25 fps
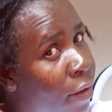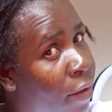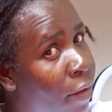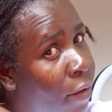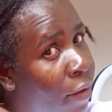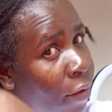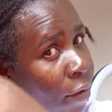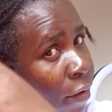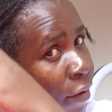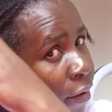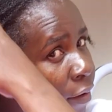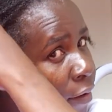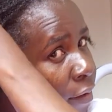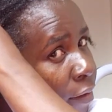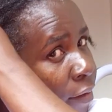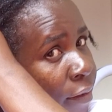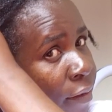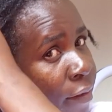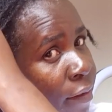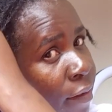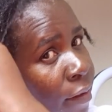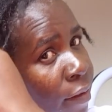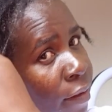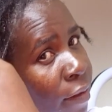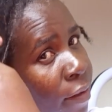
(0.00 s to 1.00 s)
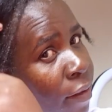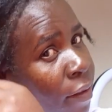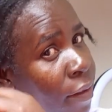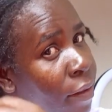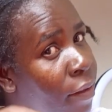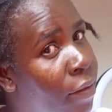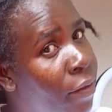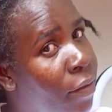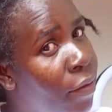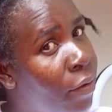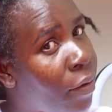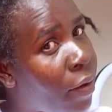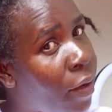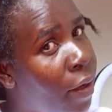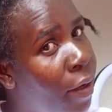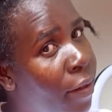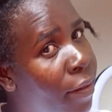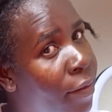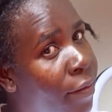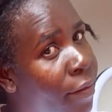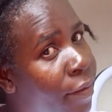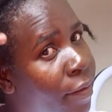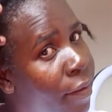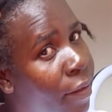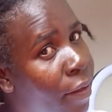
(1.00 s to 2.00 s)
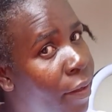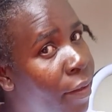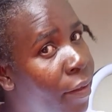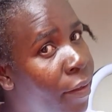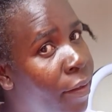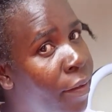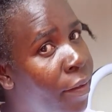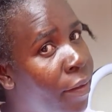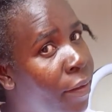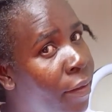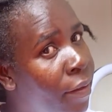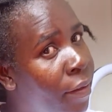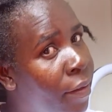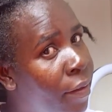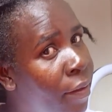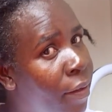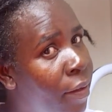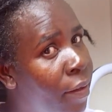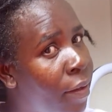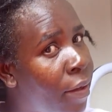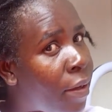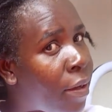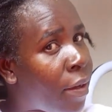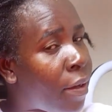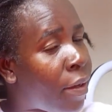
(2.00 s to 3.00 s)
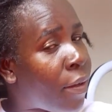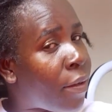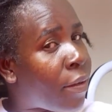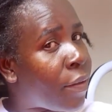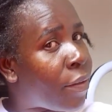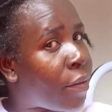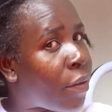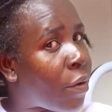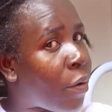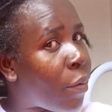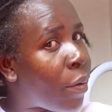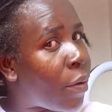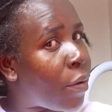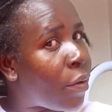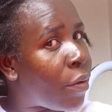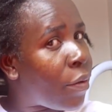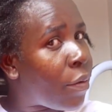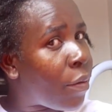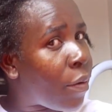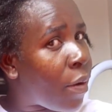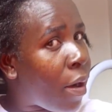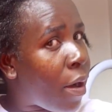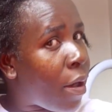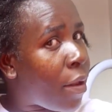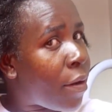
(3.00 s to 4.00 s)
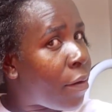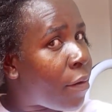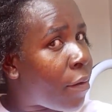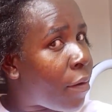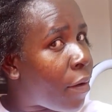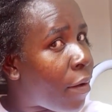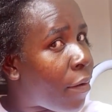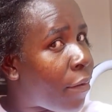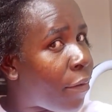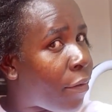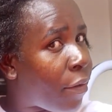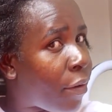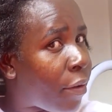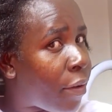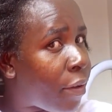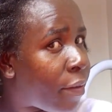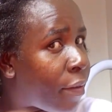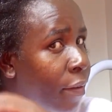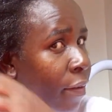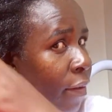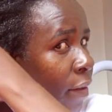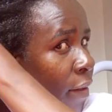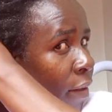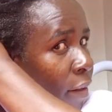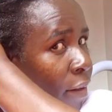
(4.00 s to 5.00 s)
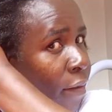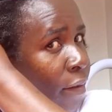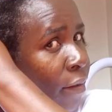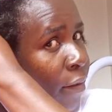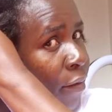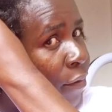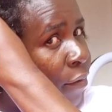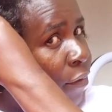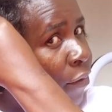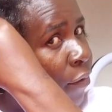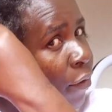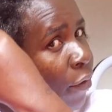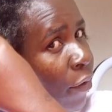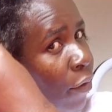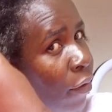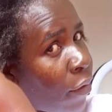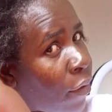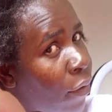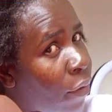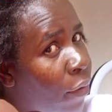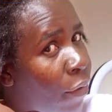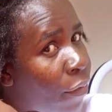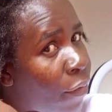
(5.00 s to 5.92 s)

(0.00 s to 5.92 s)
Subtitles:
knot. You can see. So when you unravel, it's easy for your